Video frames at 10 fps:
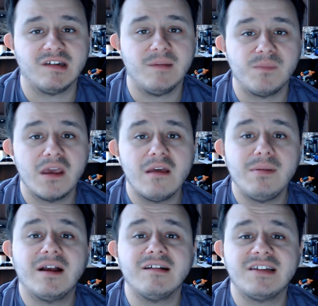
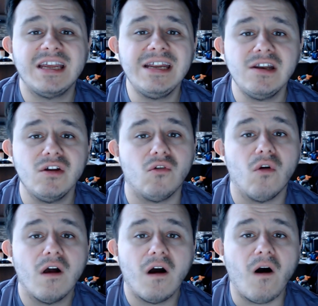Because he knew
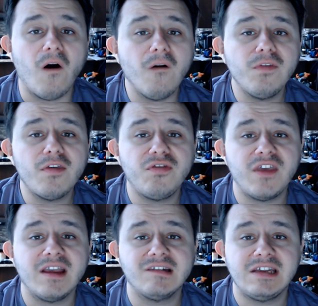all the
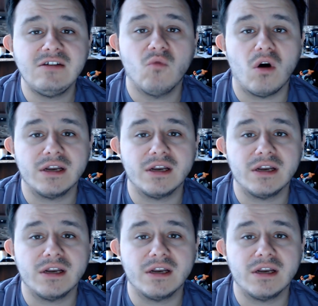things he wanted to